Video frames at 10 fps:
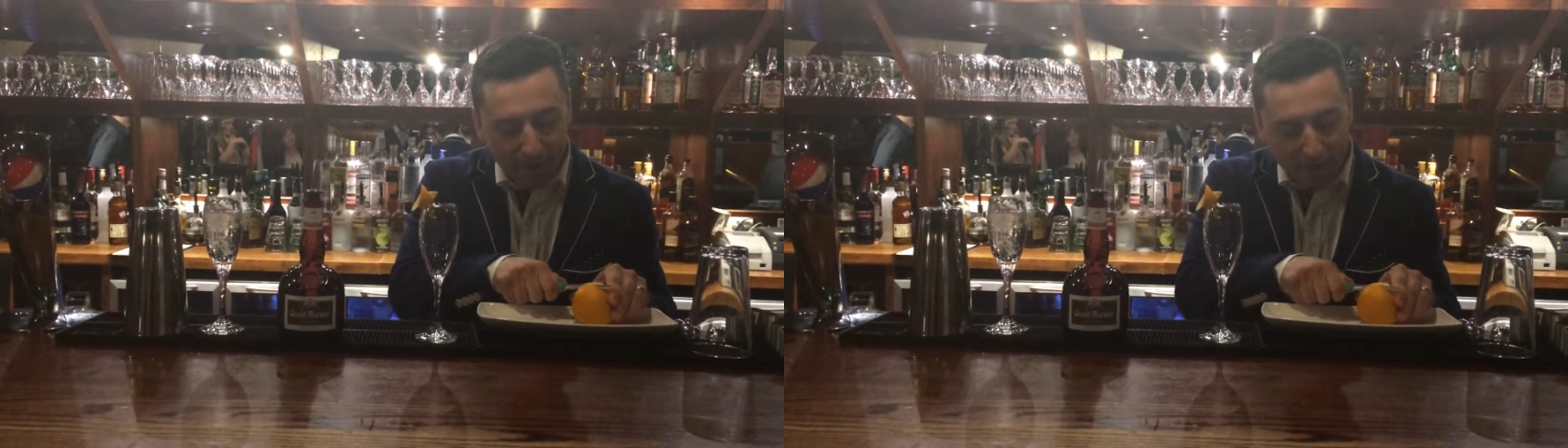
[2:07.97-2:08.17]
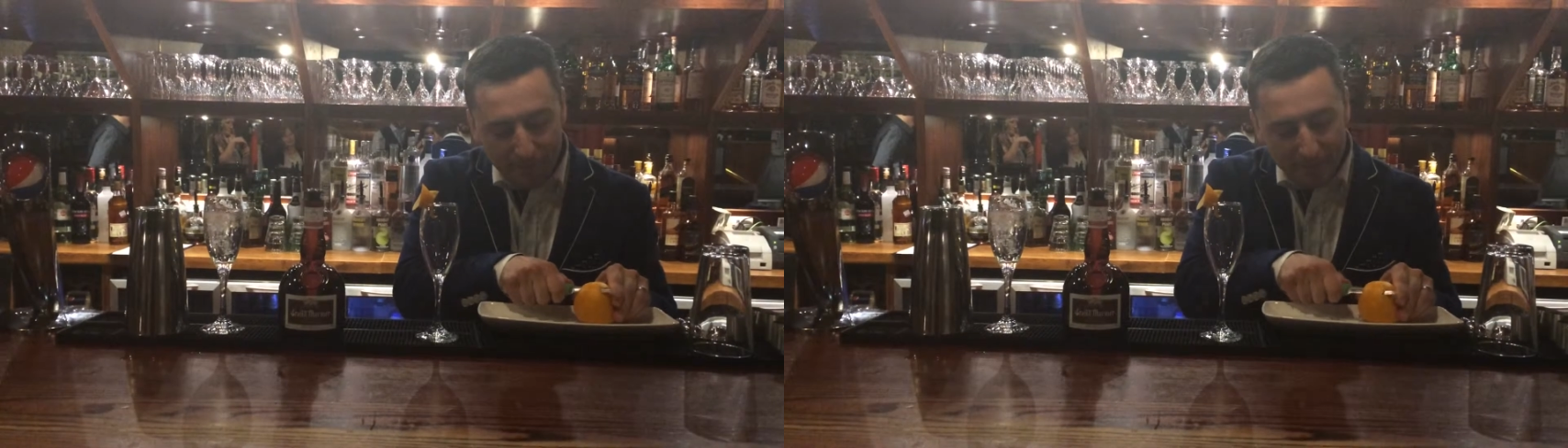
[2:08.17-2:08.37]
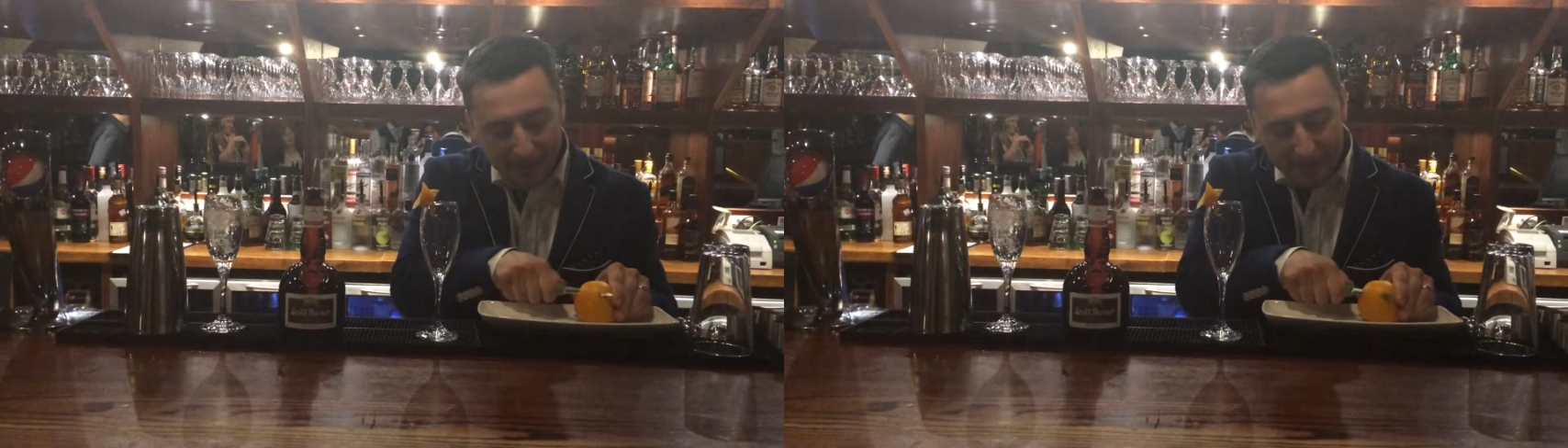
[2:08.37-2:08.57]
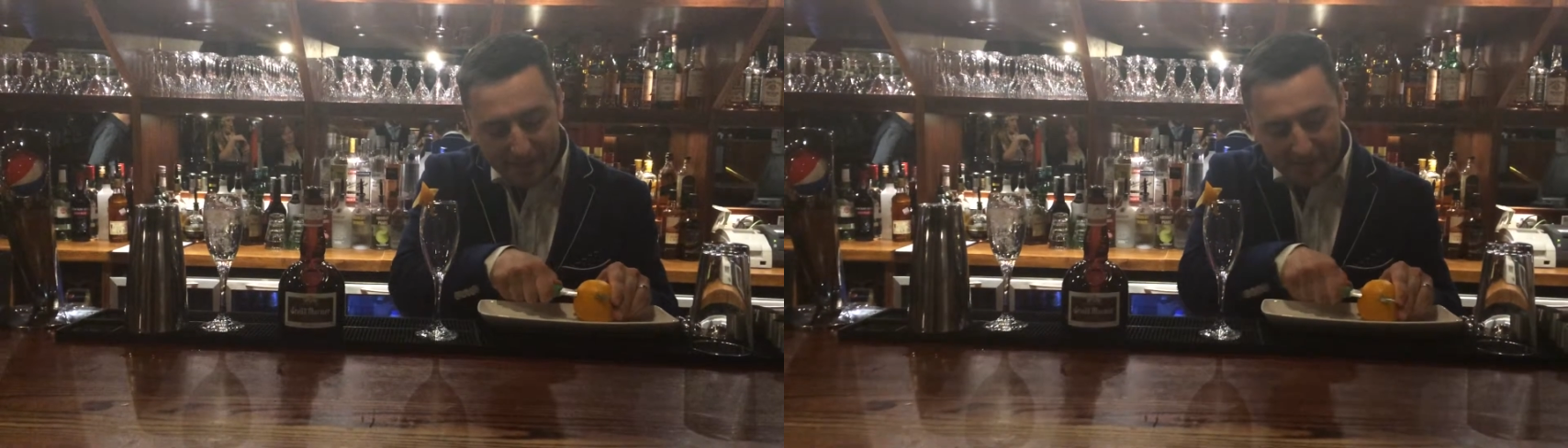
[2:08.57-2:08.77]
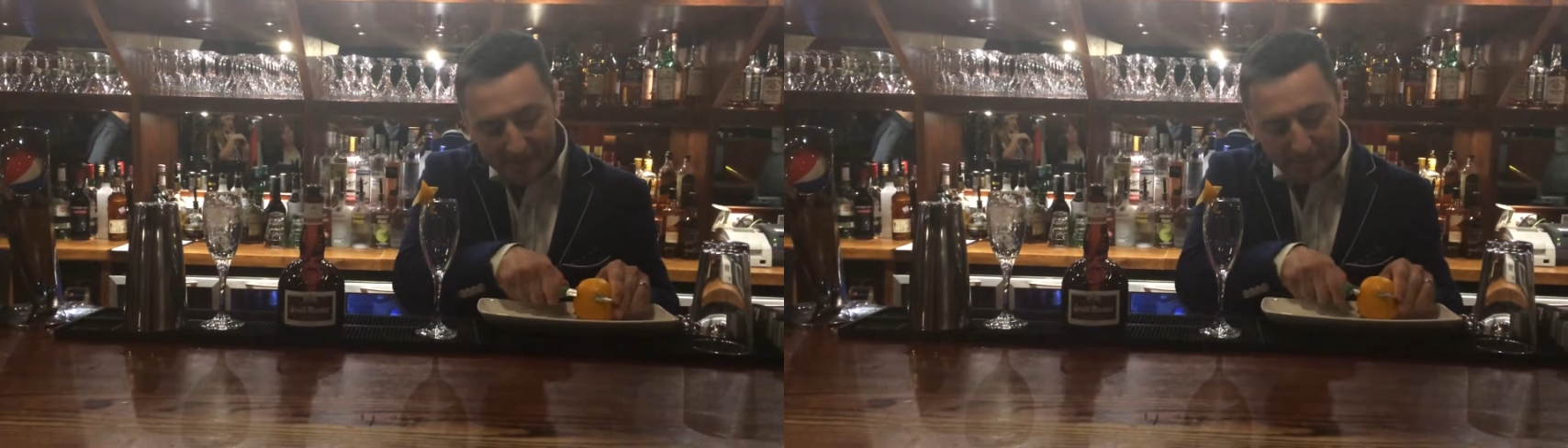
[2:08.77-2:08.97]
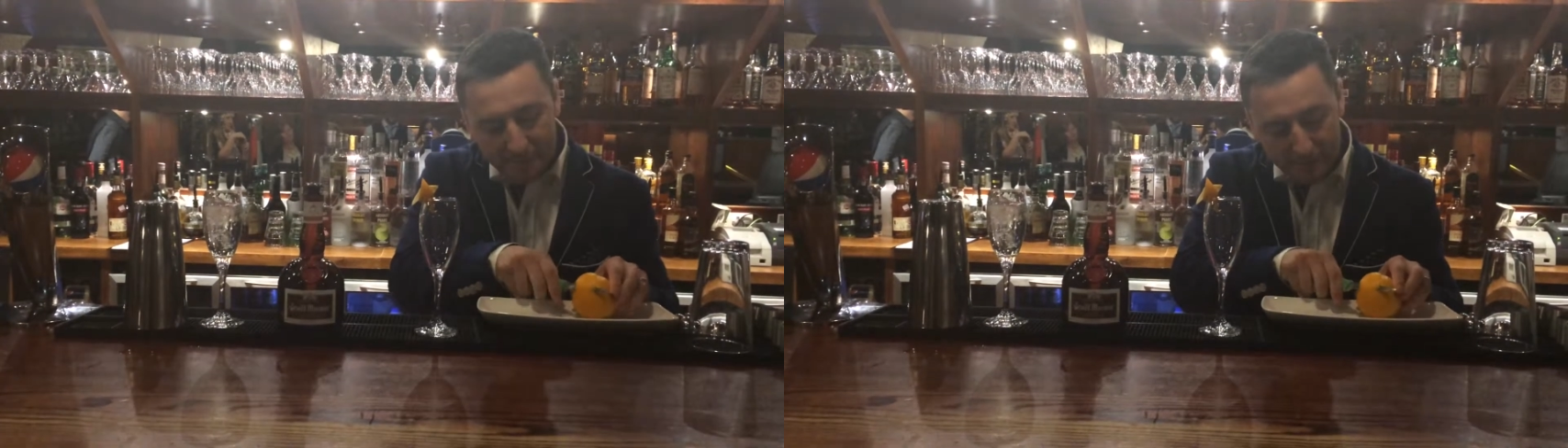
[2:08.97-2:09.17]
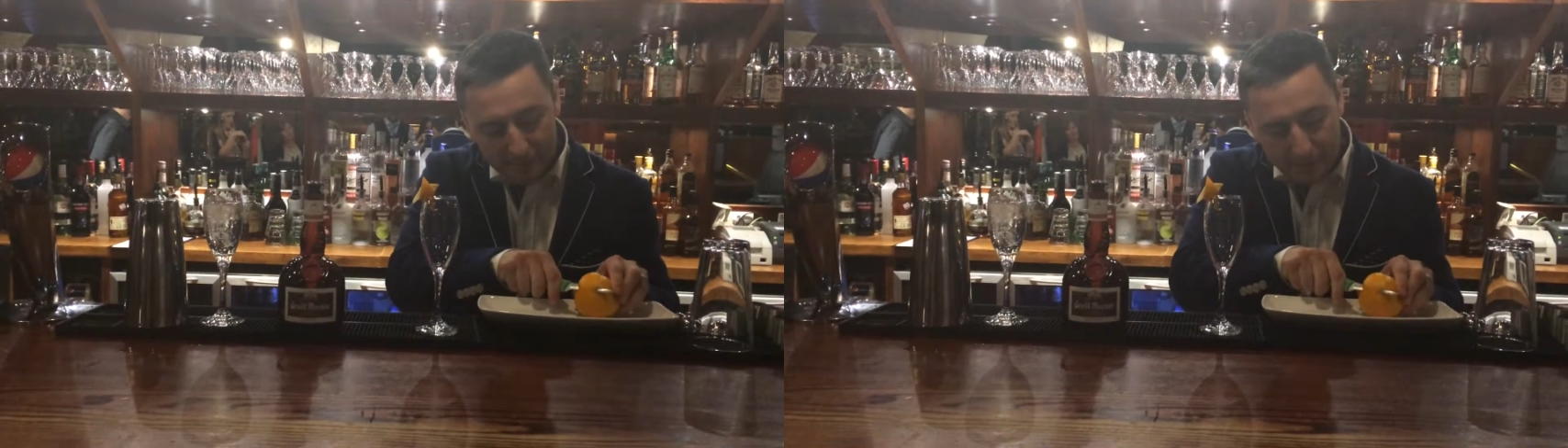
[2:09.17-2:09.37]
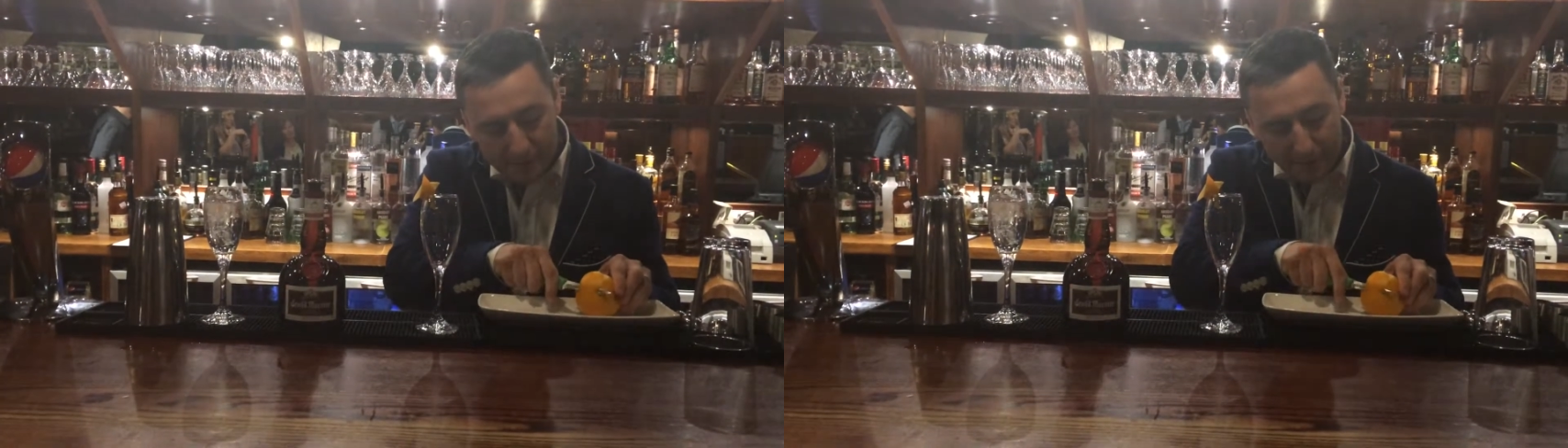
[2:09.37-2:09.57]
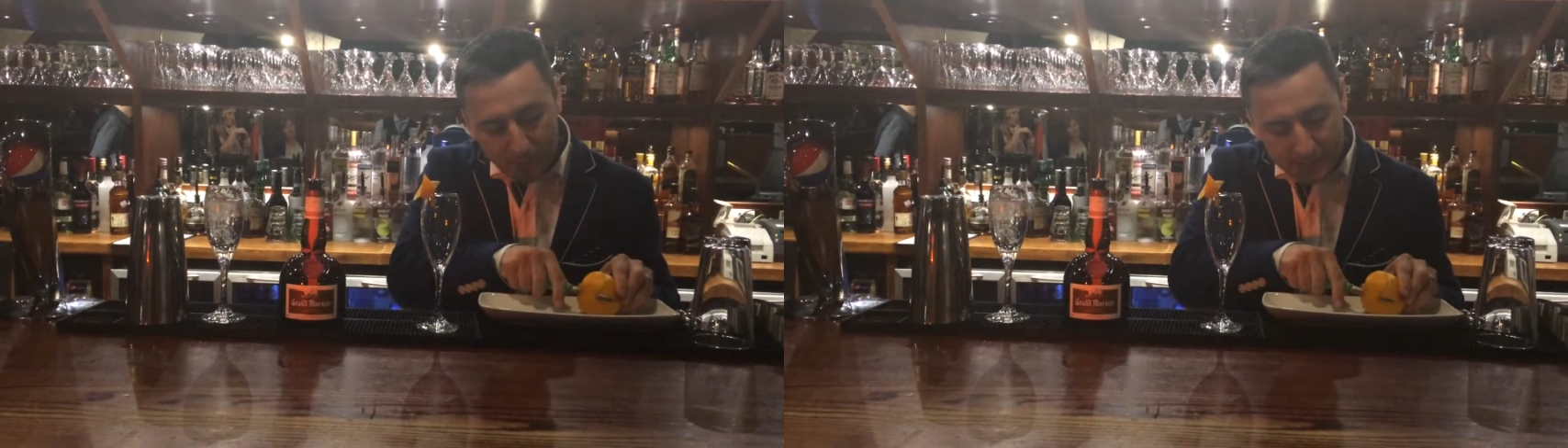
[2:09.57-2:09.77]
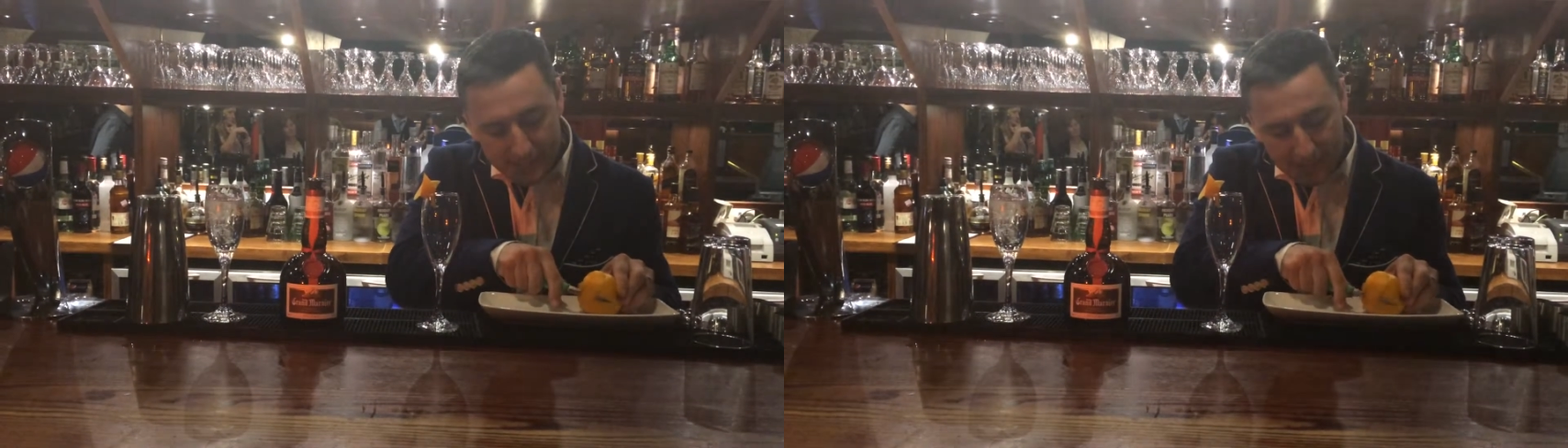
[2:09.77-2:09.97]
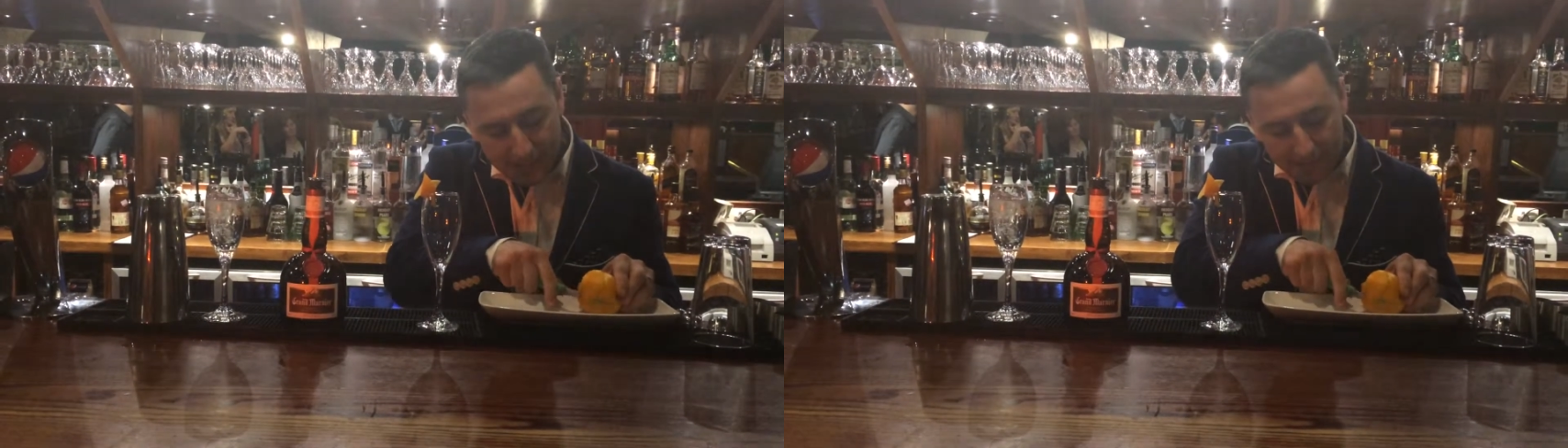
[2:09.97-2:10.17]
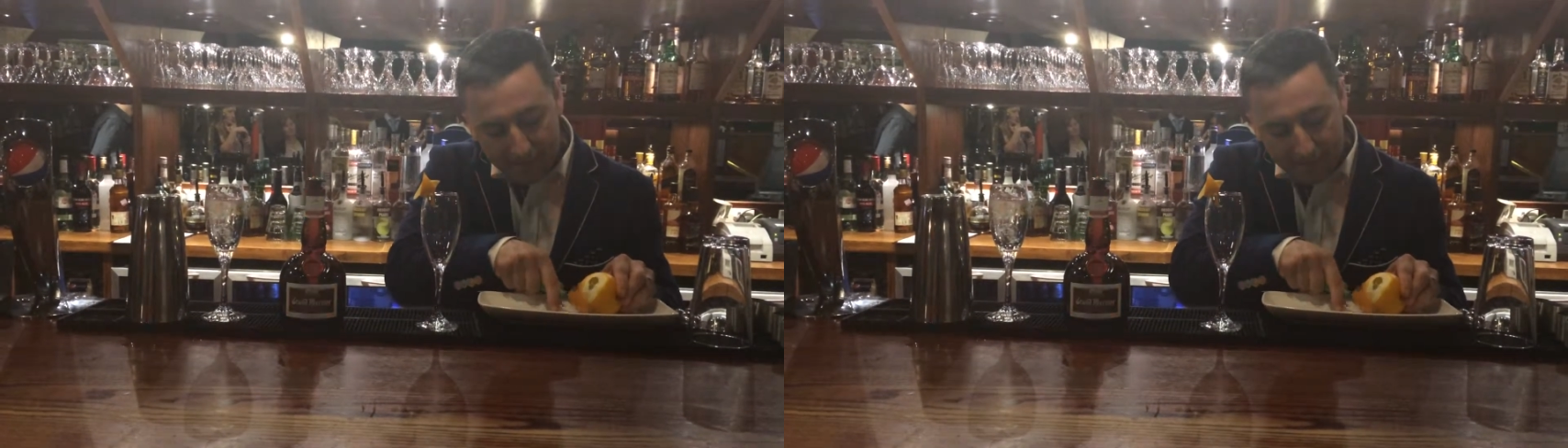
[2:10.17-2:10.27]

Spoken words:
to do is simply take